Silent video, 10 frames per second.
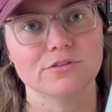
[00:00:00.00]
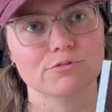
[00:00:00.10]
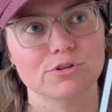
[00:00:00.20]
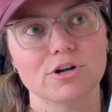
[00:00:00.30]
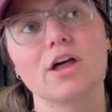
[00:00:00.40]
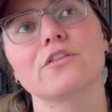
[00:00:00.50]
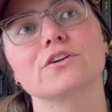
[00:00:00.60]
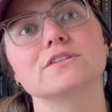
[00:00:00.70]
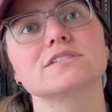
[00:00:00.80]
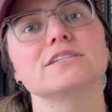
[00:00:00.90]
thriller
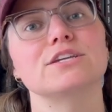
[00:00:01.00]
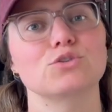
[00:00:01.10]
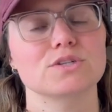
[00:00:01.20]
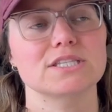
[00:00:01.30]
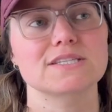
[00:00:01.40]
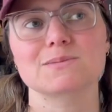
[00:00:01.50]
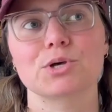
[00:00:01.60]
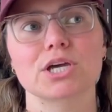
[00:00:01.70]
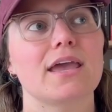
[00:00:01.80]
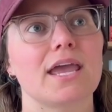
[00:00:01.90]
authors endorsing this
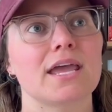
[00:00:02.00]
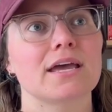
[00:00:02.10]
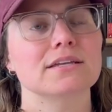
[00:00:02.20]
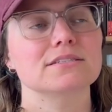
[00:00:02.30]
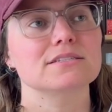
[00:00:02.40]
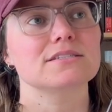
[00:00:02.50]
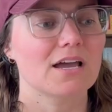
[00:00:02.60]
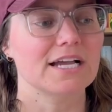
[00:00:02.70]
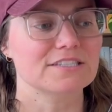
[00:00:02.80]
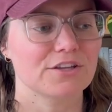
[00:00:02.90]
book, and
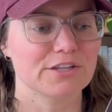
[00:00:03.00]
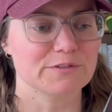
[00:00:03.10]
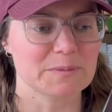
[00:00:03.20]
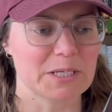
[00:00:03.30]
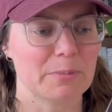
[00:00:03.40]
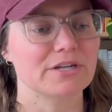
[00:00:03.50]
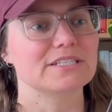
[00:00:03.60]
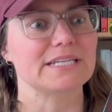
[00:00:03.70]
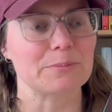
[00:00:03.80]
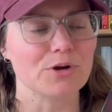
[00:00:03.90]
I saw that it was being compared
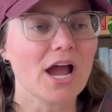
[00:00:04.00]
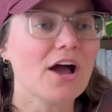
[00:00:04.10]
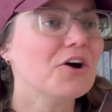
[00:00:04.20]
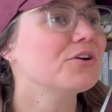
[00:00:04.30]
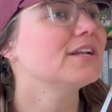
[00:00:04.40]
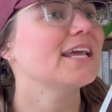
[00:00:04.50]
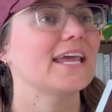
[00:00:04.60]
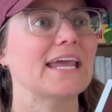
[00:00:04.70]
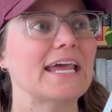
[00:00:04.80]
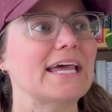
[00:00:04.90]
to Dan Brown,
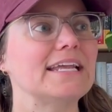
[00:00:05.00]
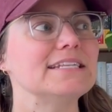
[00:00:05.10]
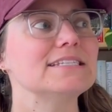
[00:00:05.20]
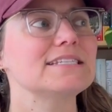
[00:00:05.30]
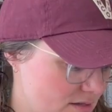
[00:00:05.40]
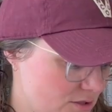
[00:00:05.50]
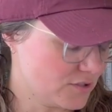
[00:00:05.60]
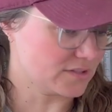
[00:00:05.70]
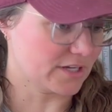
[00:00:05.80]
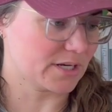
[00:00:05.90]
and
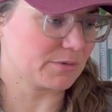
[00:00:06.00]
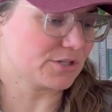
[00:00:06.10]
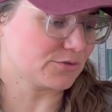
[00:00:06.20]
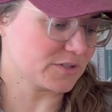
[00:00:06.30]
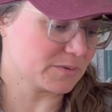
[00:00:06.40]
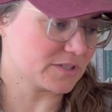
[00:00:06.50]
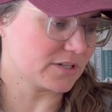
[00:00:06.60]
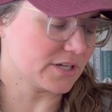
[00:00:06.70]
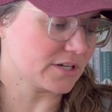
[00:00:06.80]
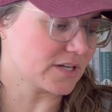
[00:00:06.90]
there's not going to be endorsements
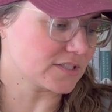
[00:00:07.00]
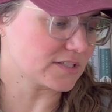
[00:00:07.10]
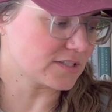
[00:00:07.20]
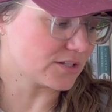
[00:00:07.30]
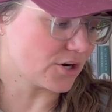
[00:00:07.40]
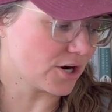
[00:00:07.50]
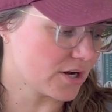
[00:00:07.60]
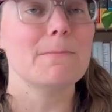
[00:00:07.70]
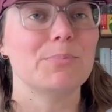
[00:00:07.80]
on here because this is an arc.